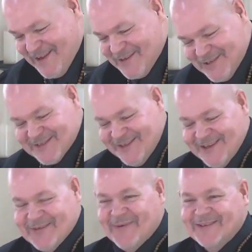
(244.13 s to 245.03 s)
just
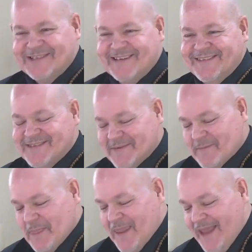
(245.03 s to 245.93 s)
like the Munchkins,
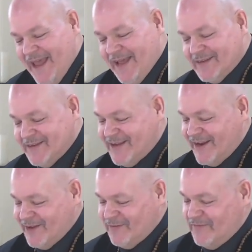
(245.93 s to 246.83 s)
and
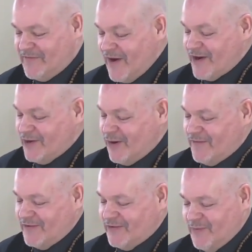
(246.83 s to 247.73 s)
getting very
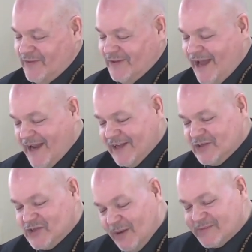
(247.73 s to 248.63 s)
nervous when the
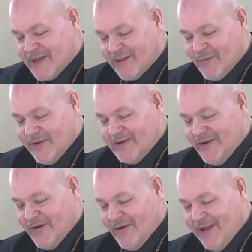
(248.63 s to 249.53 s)
lion jumped out of the
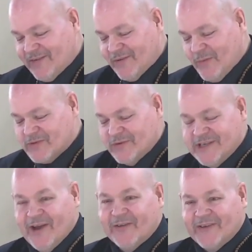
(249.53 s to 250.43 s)
window as the wizard
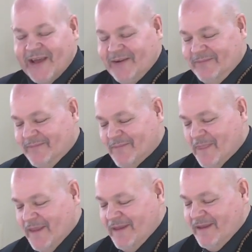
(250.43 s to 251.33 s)
yells at him.
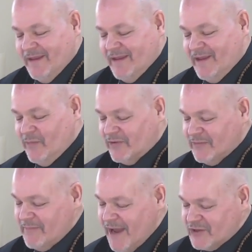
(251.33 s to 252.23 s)
It was
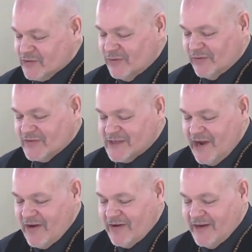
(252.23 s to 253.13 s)
a magical,
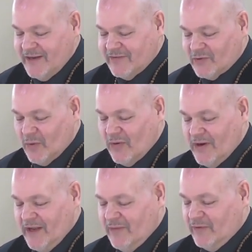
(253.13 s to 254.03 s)
scary
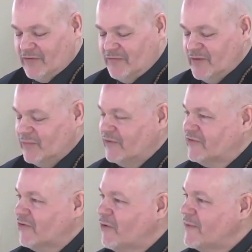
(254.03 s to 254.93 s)
story, and it was filled with
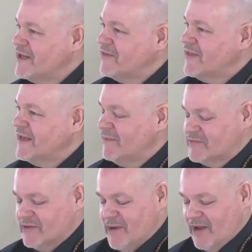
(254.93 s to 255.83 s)
so many
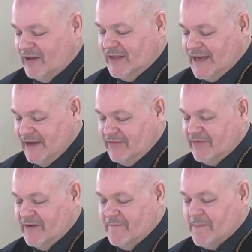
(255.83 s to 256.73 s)
themes about
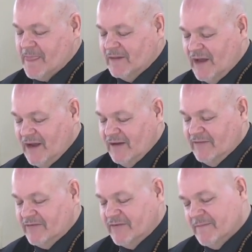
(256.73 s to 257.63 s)
life,
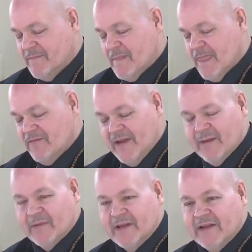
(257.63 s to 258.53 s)
love,
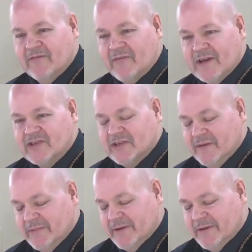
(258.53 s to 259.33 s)
family, and friendship,